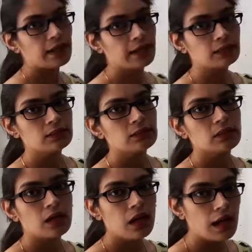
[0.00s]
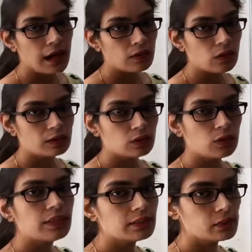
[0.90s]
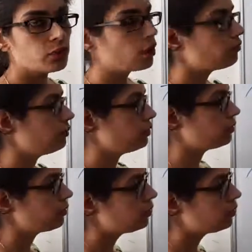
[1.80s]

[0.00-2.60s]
as R also, it's your wish.